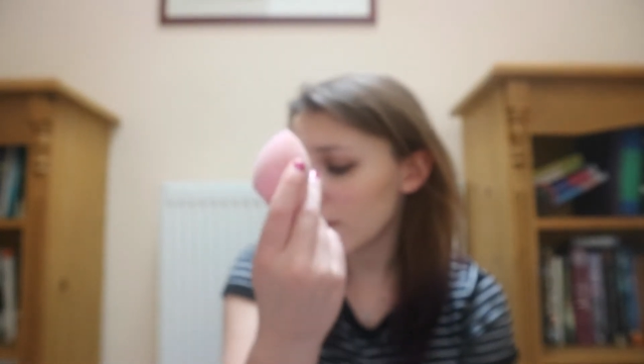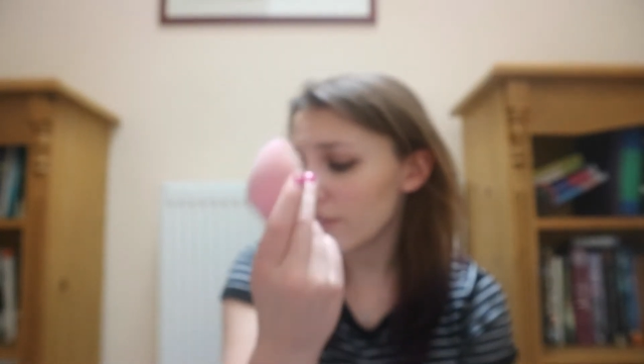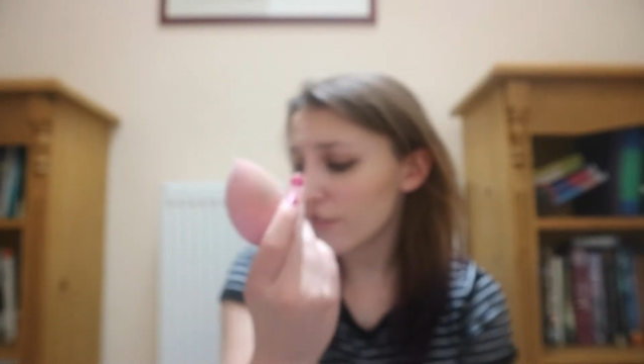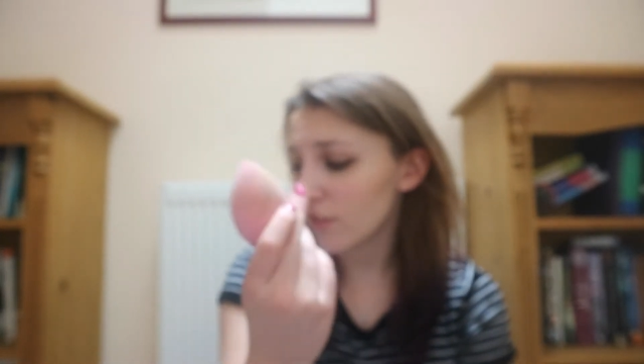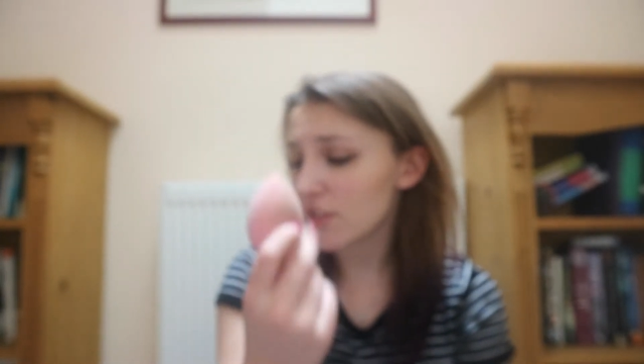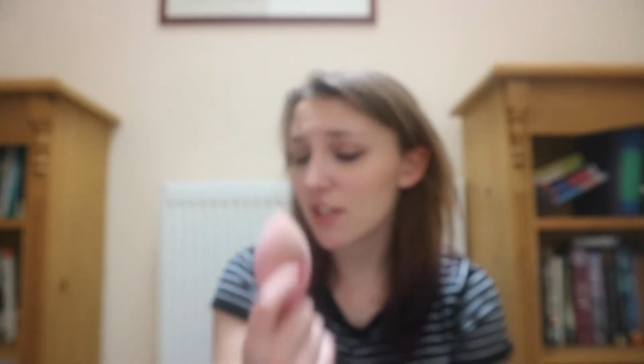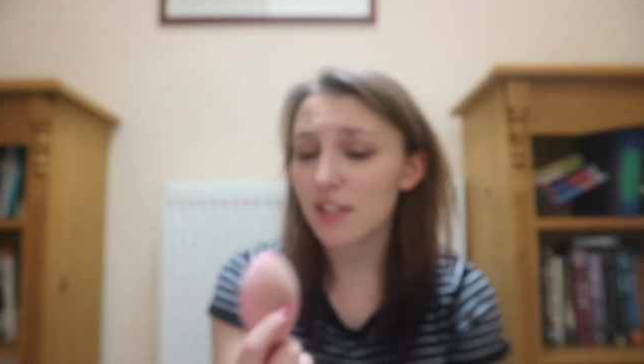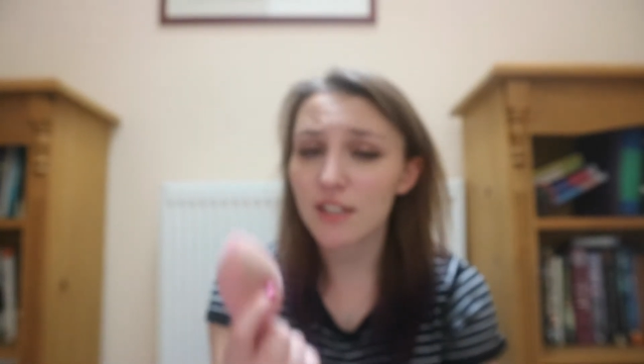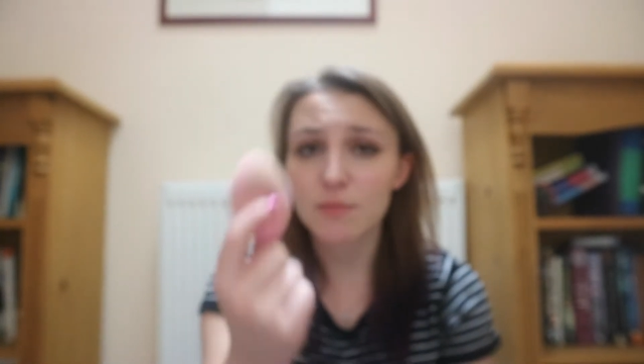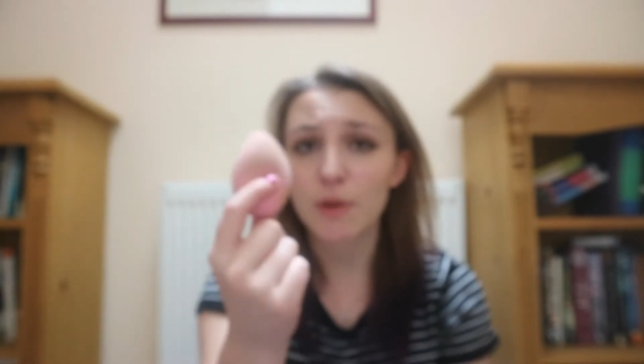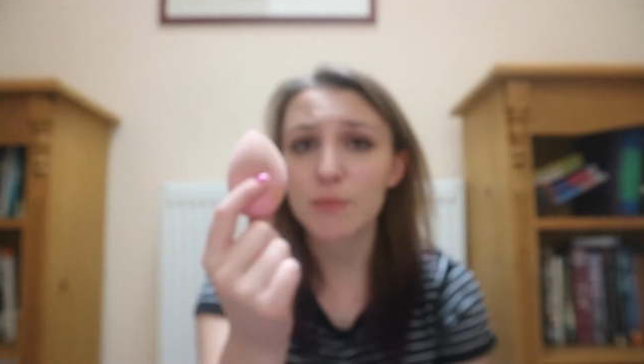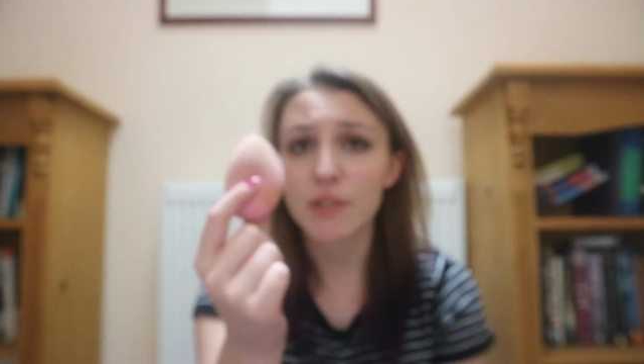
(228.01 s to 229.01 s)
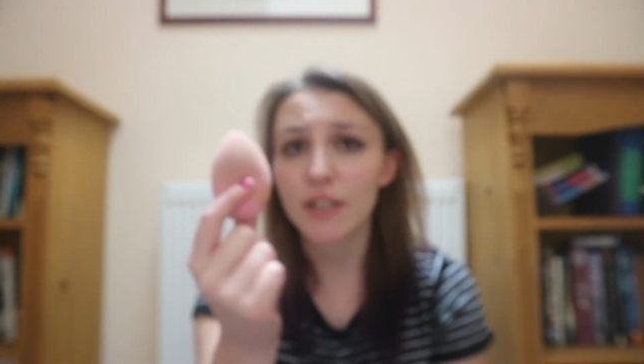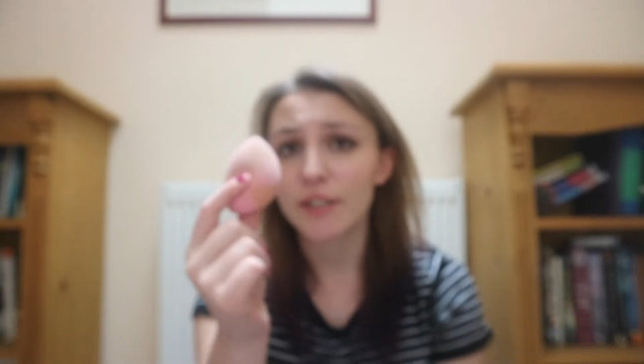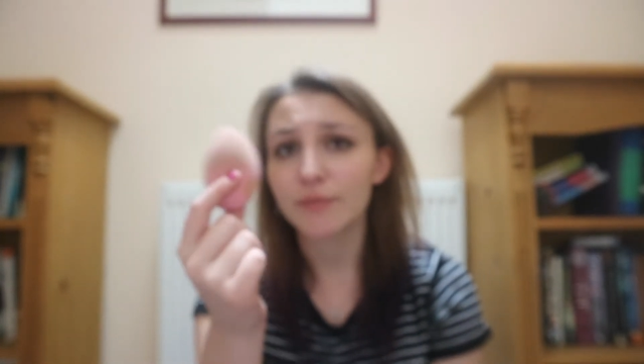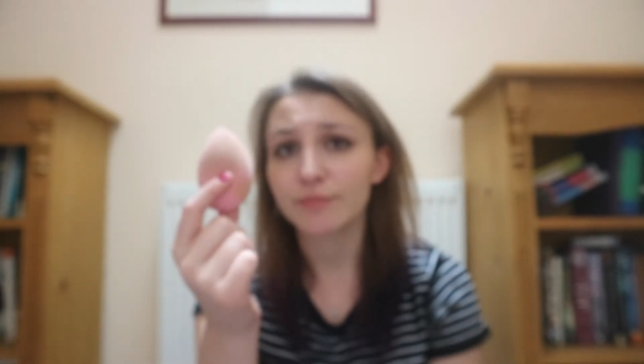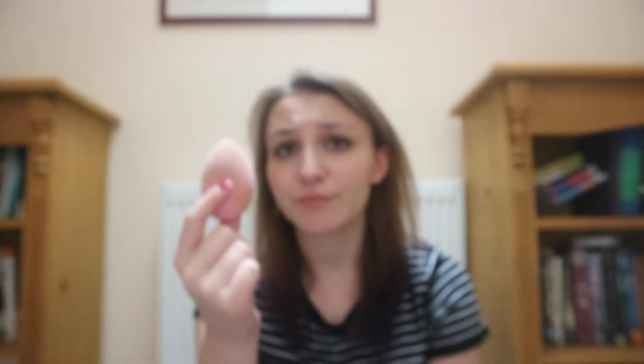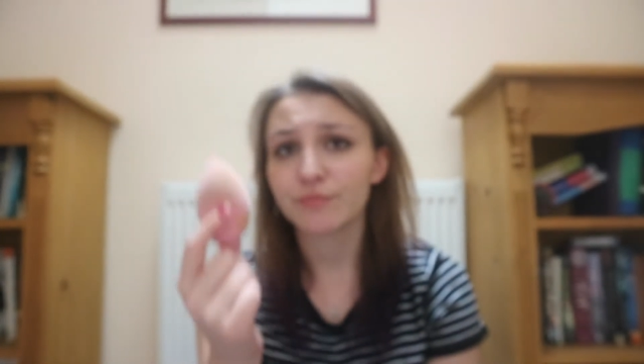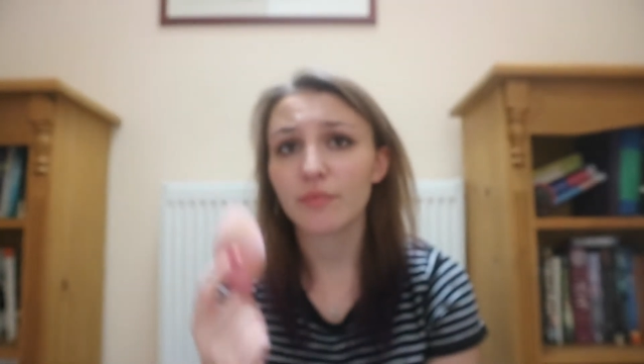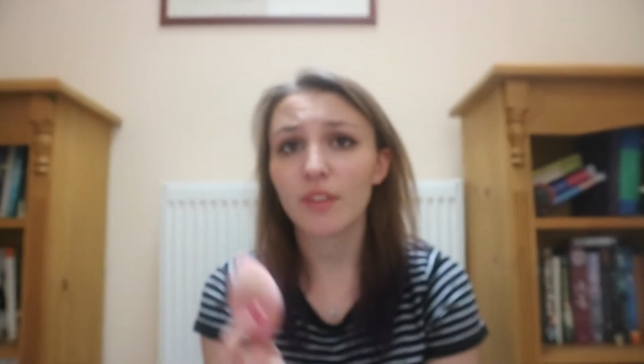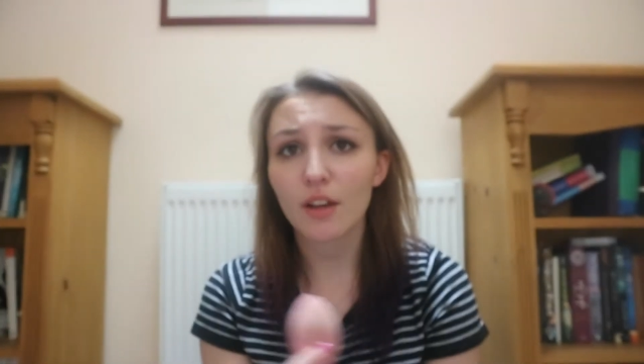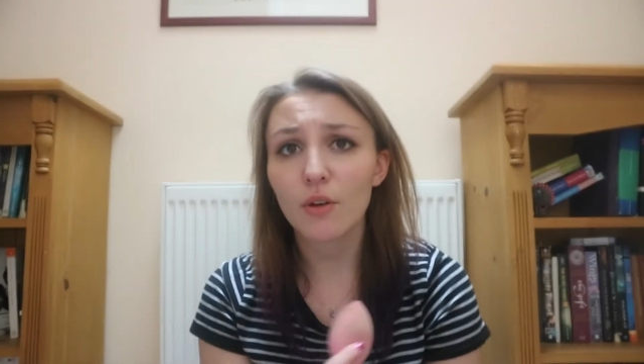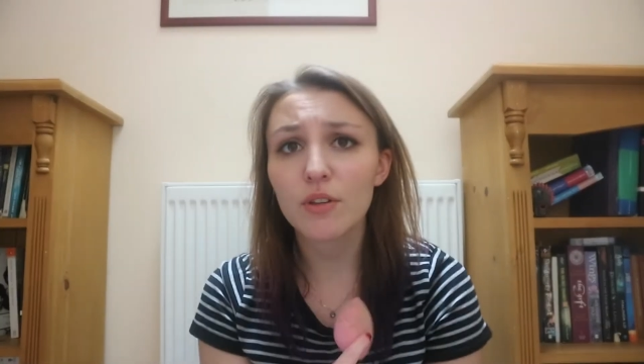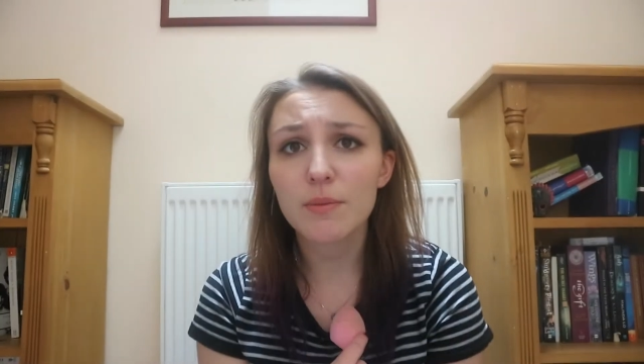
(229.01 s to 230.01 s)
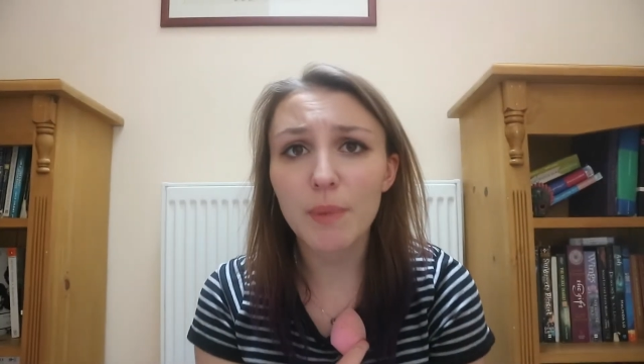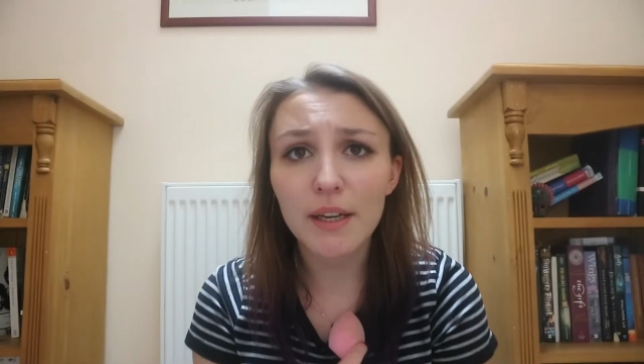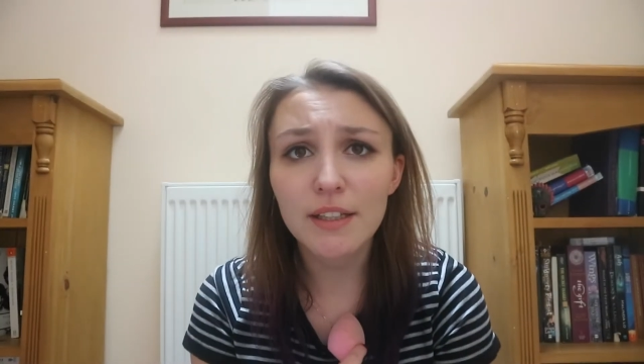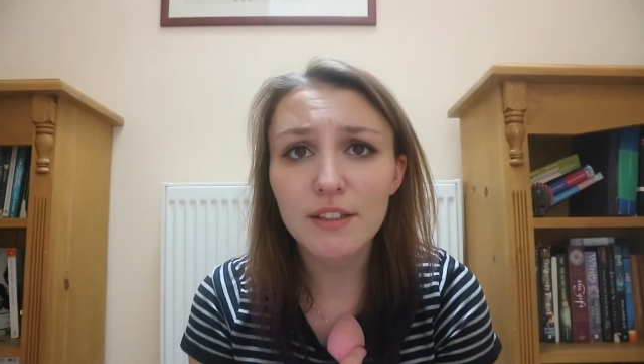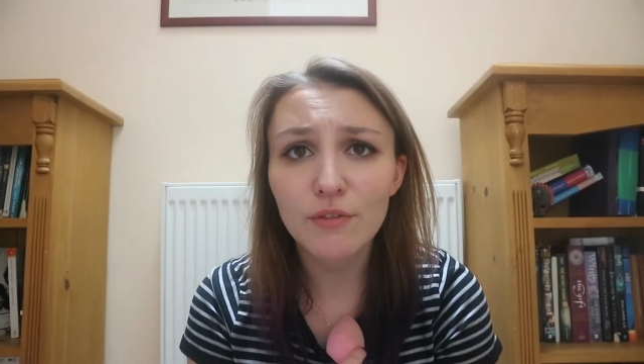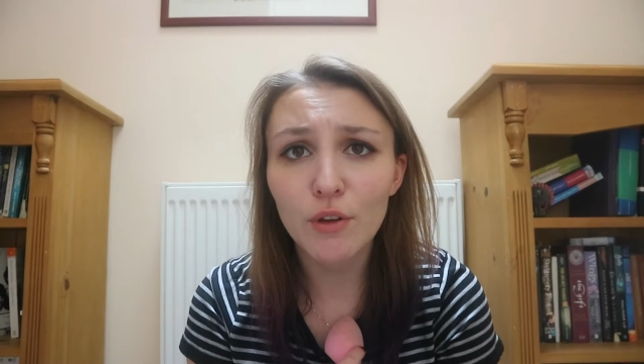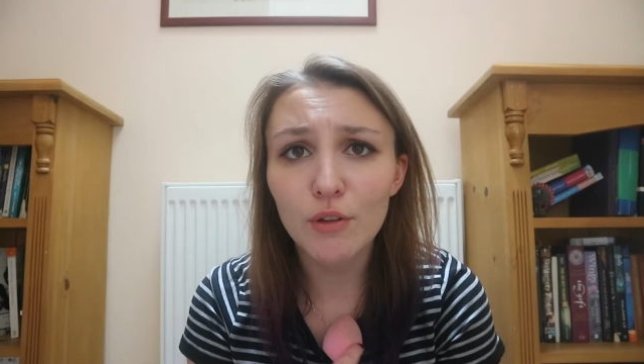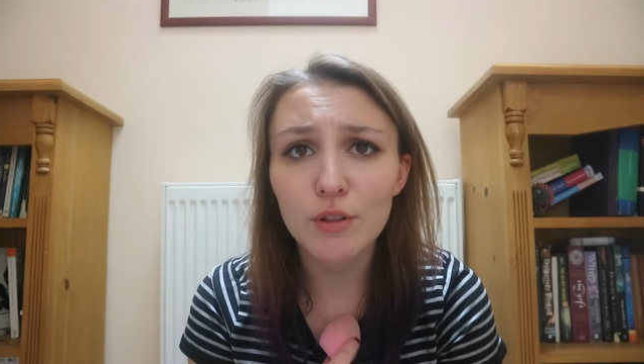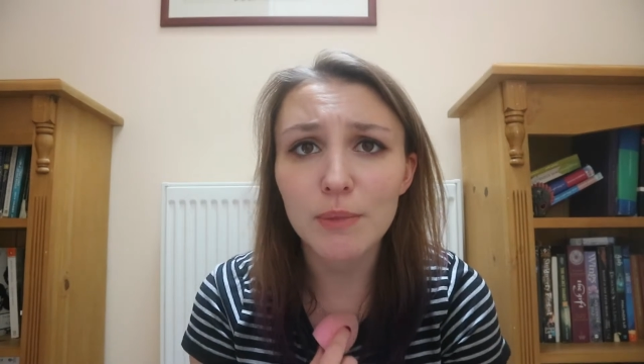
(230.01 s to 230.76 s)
off the Real Techniques website. Go into back into focus,